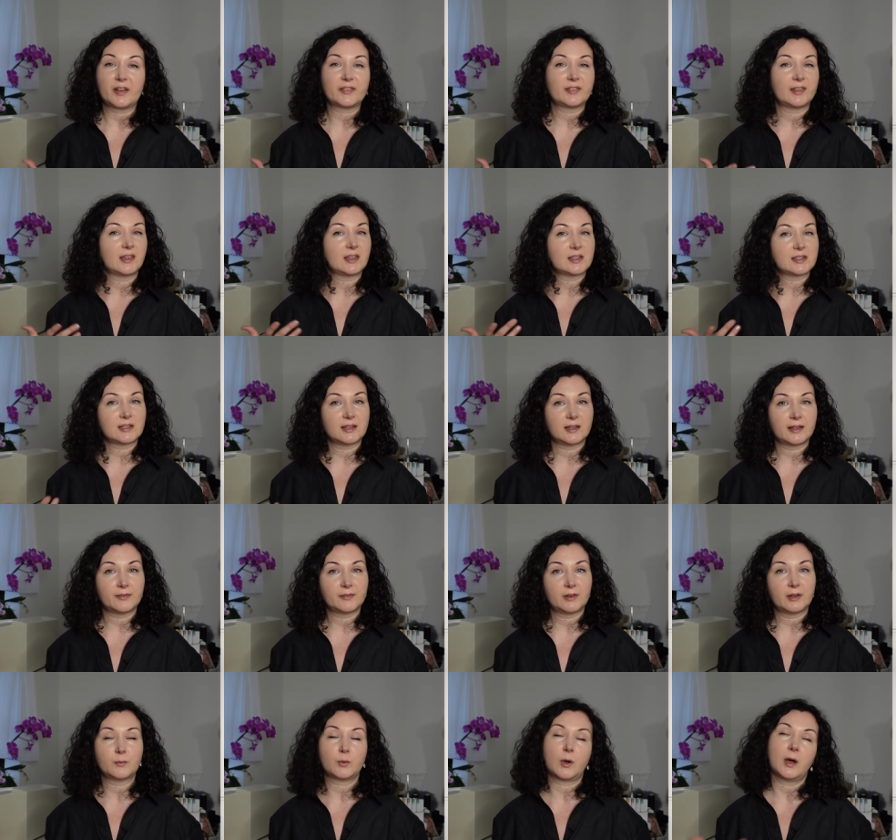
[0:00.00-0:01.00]
I think it's
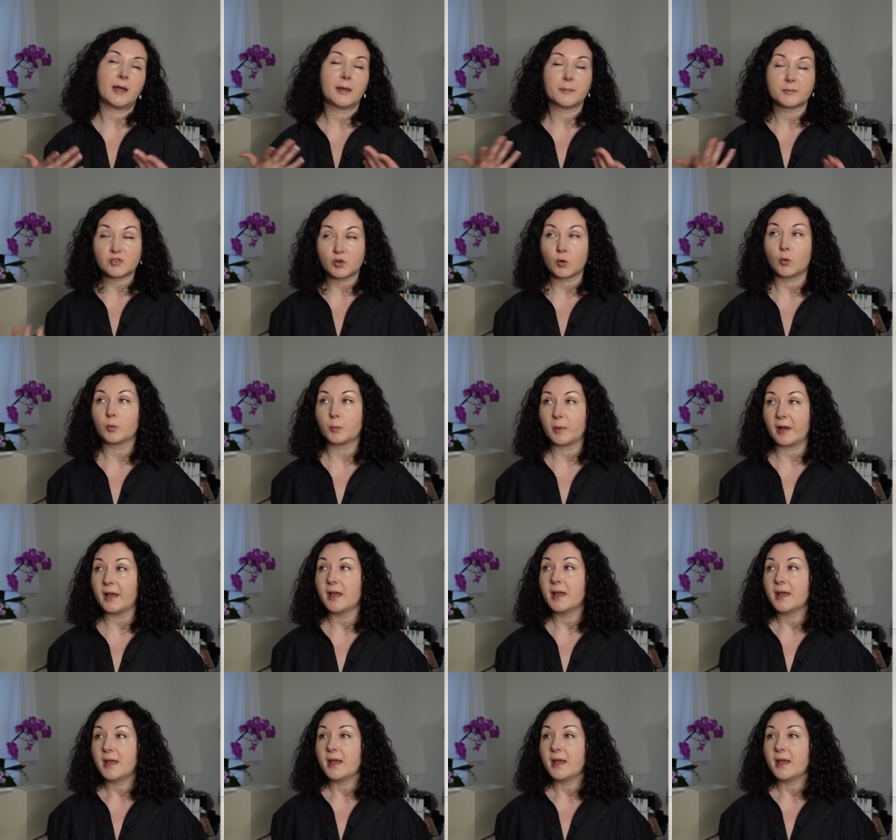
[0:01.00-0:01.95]
lovely well I am tall but